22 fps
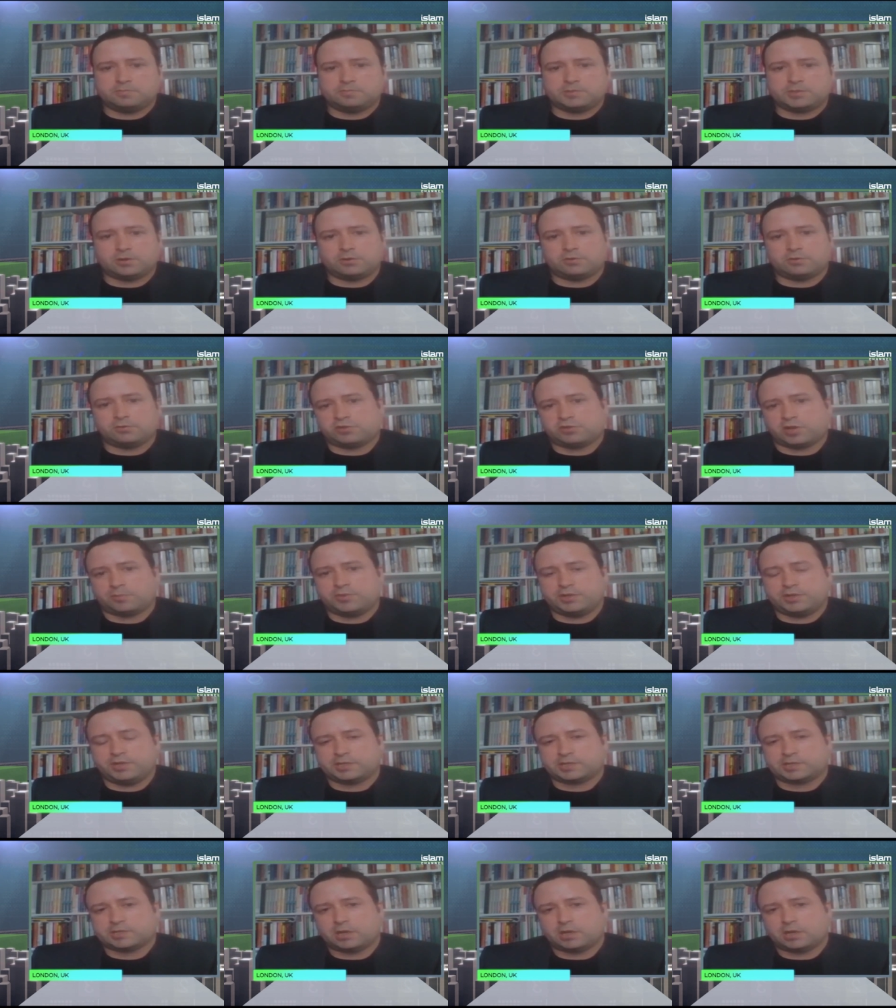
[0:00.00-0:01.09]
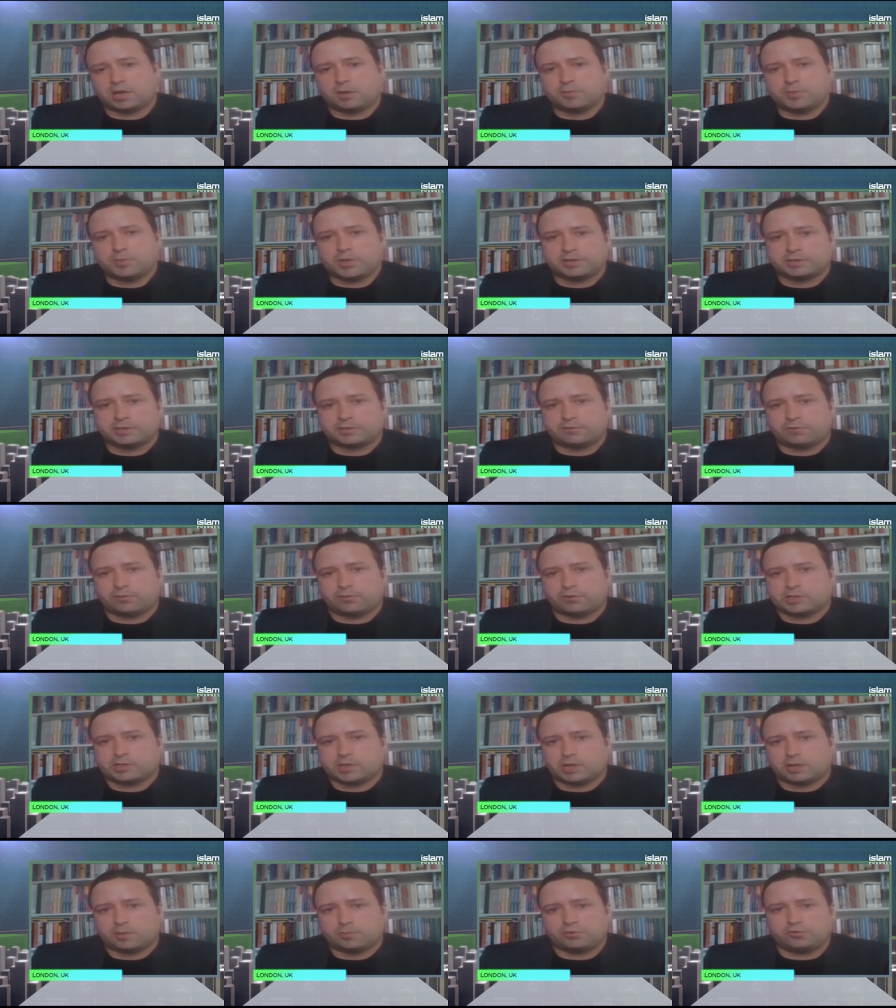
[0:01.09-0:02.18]
so, Japanese car makers, for
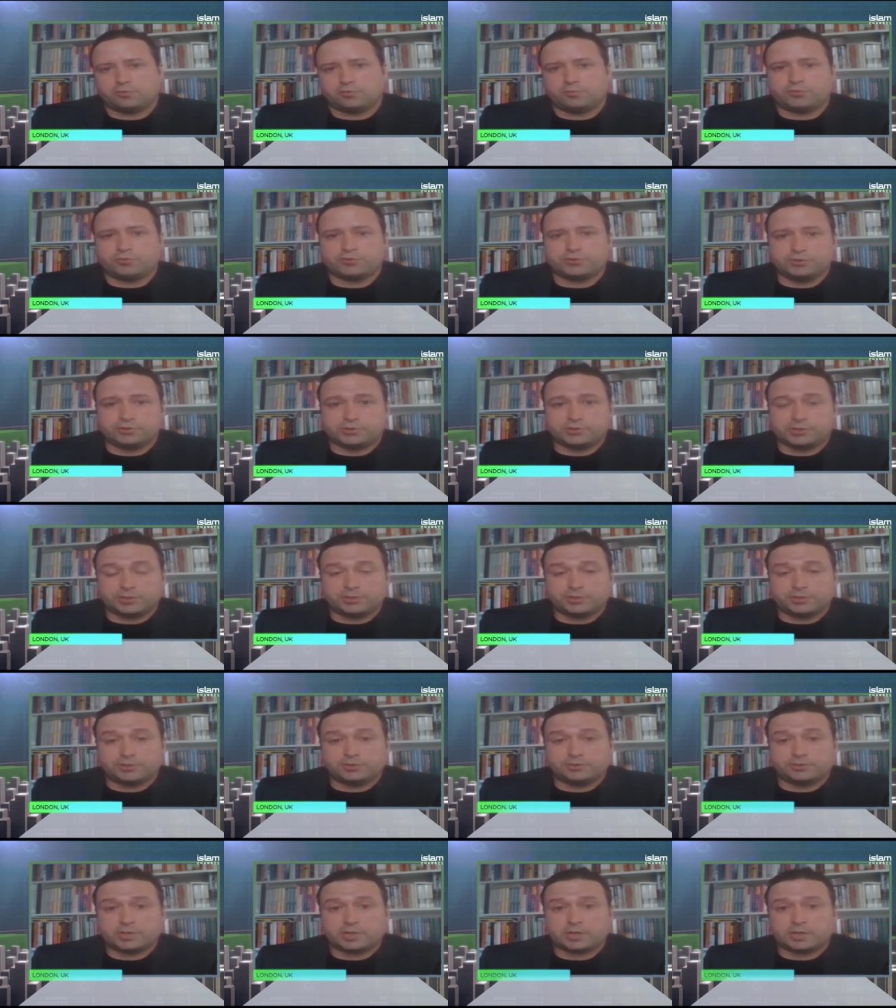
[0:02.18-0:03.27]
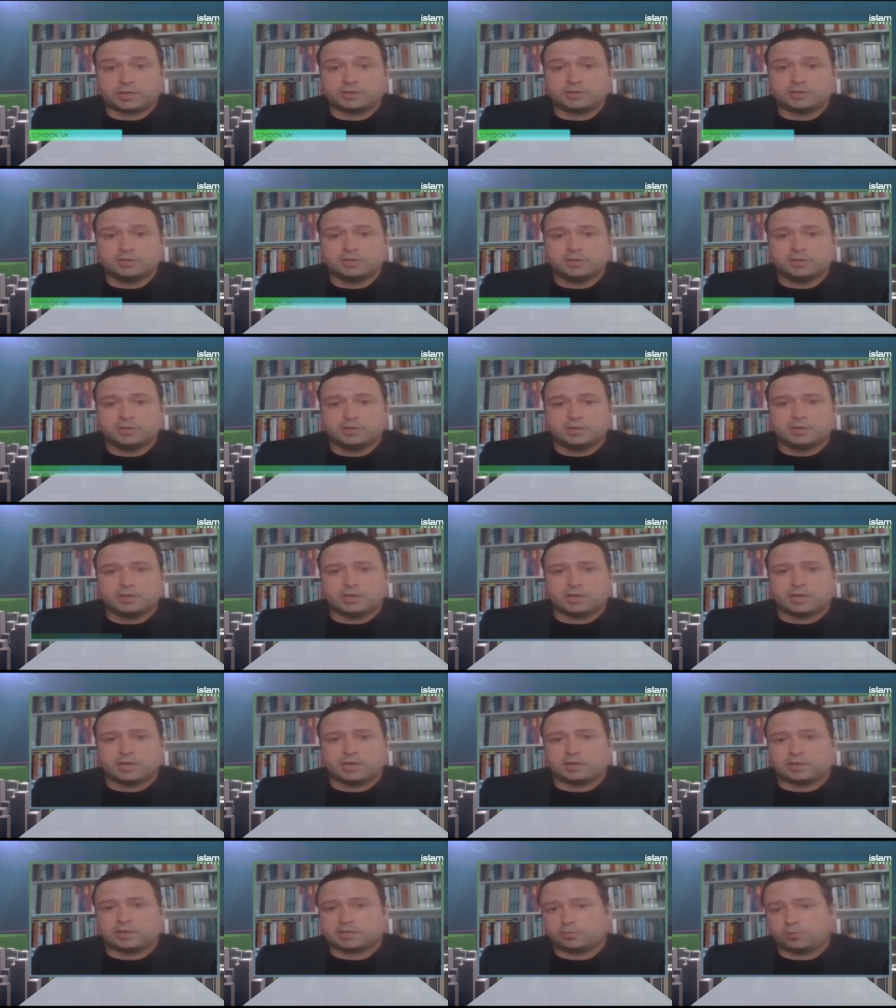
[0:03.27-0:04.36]
example, who produce in the UK,
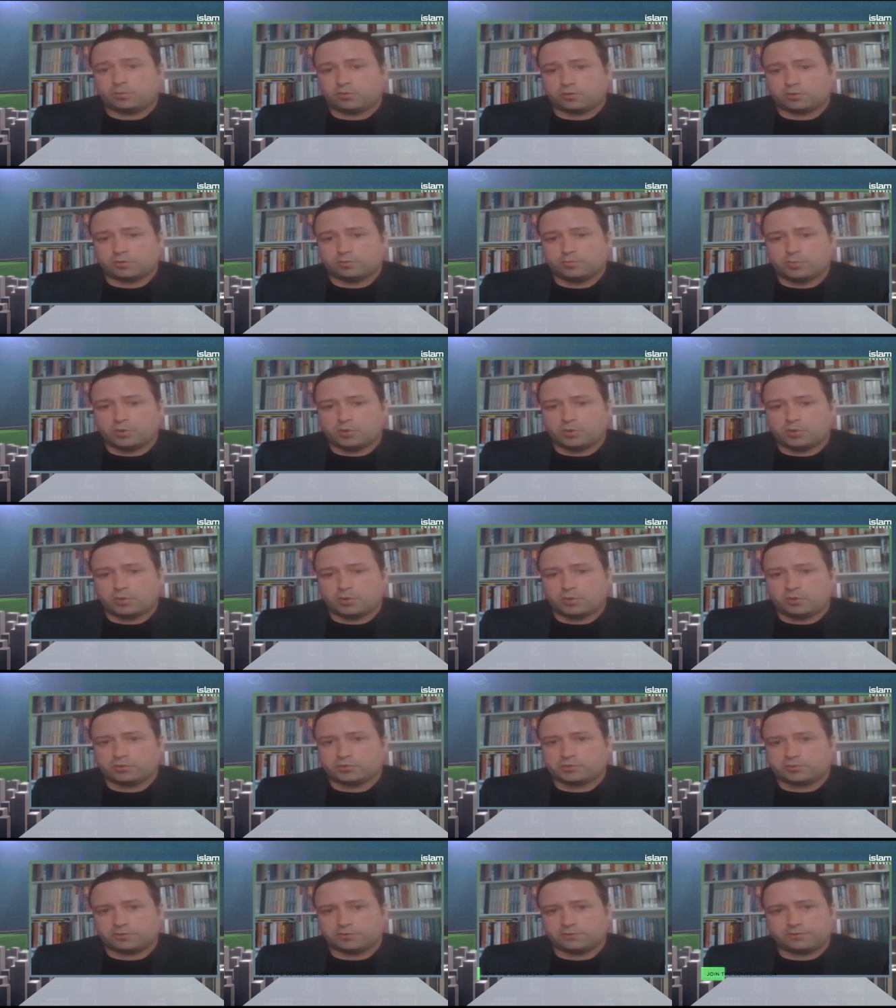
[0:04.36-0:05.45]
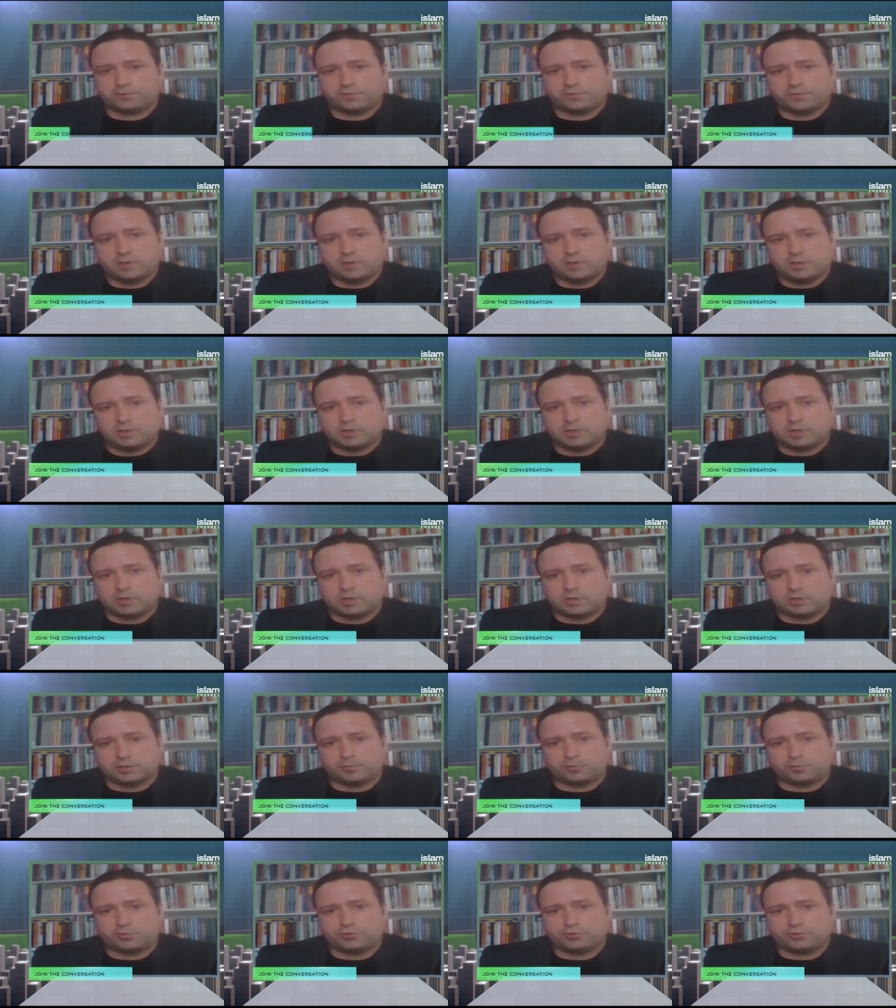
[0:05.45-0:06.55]
and export most of uh,
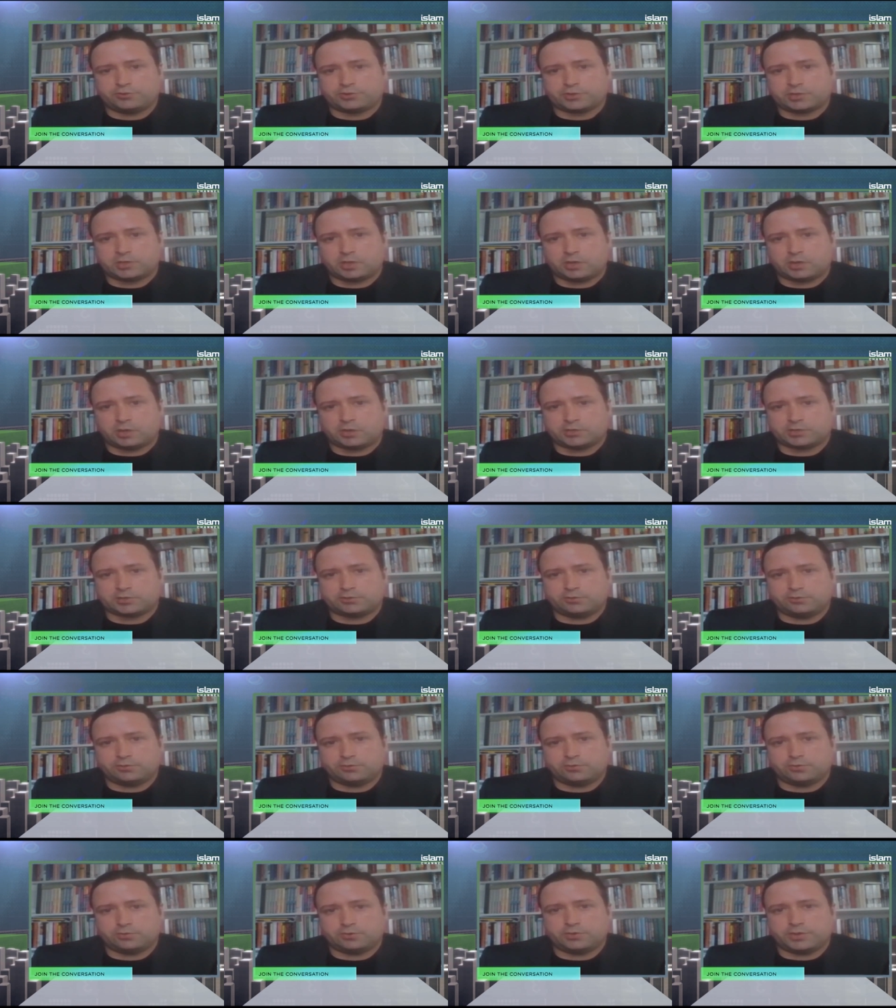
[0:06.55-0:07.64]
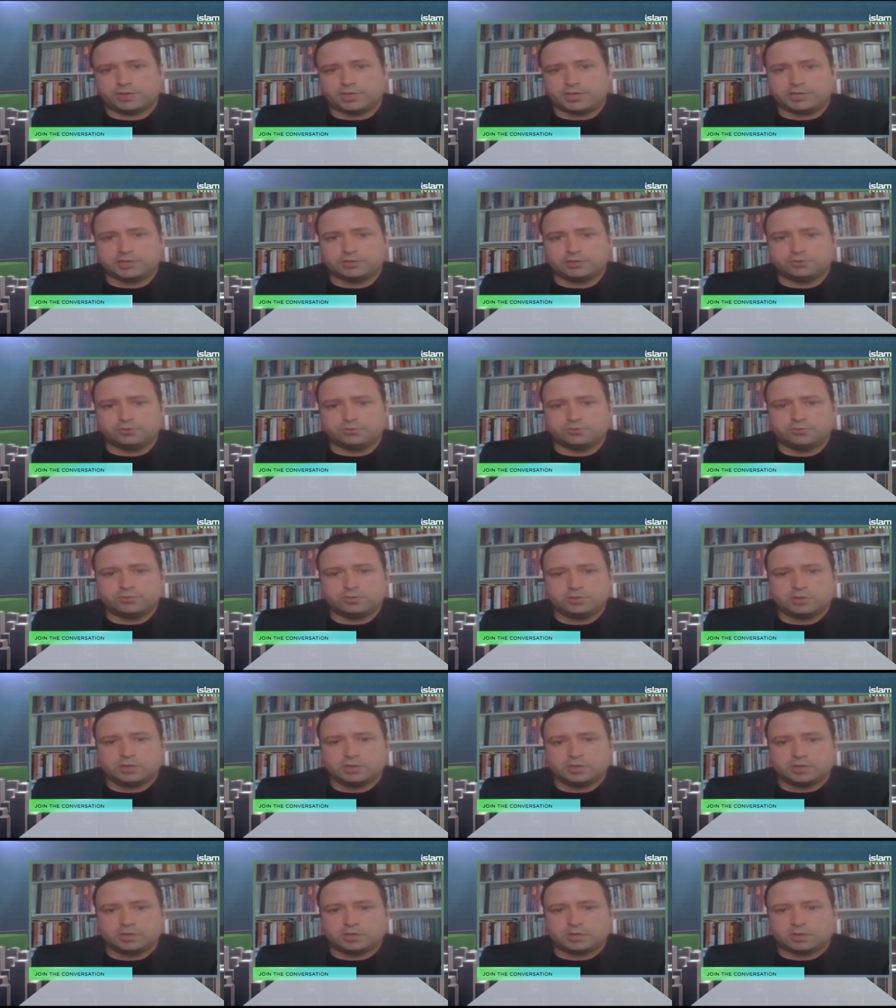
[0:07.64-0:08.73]
the produced cars to the EU,
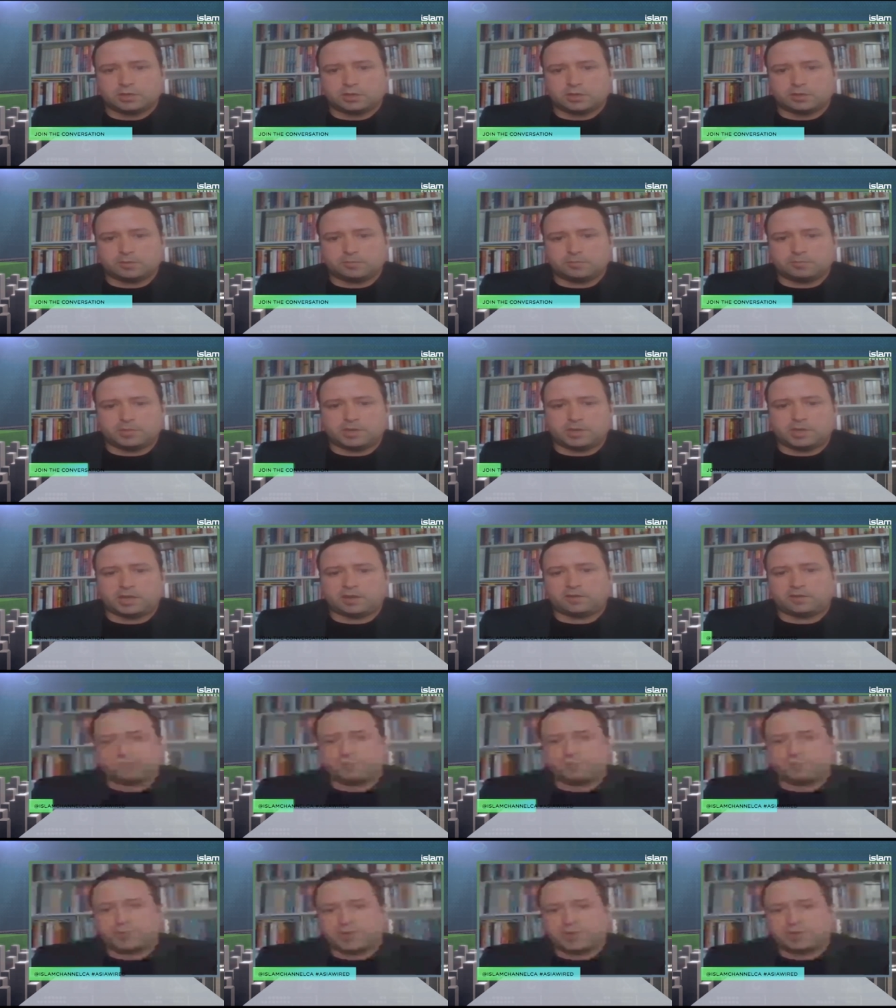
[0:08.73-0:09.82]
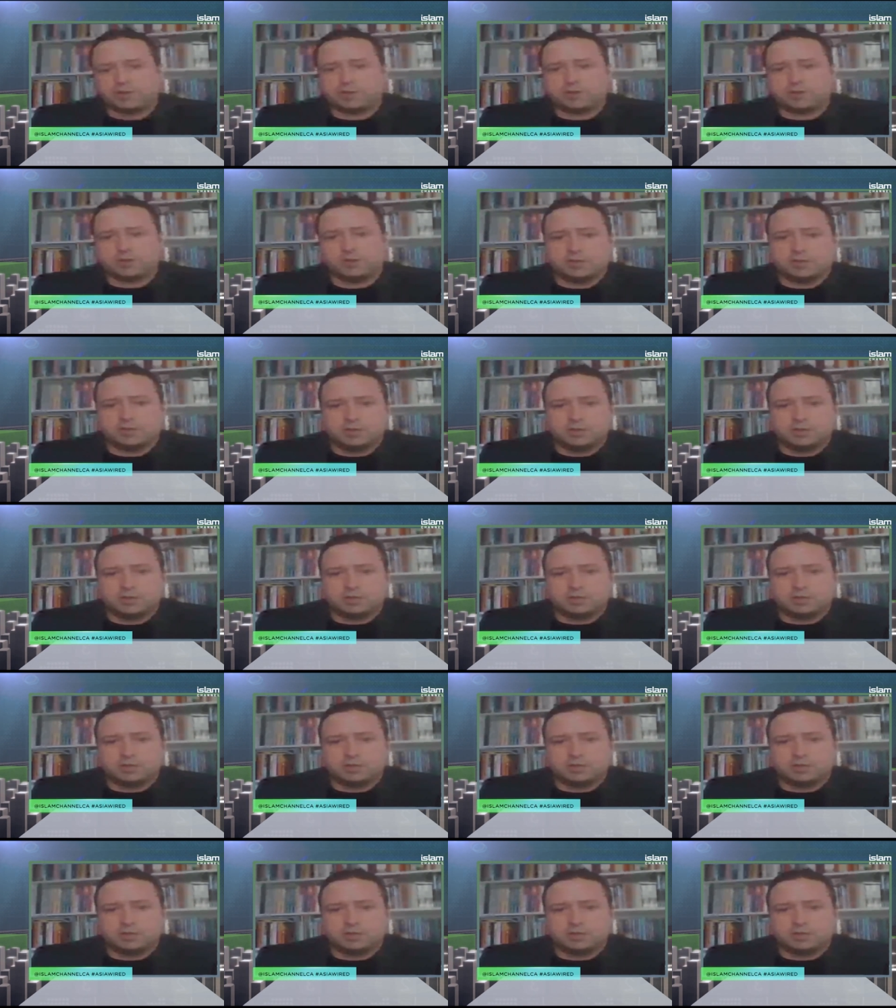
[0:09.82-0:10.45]
um, have been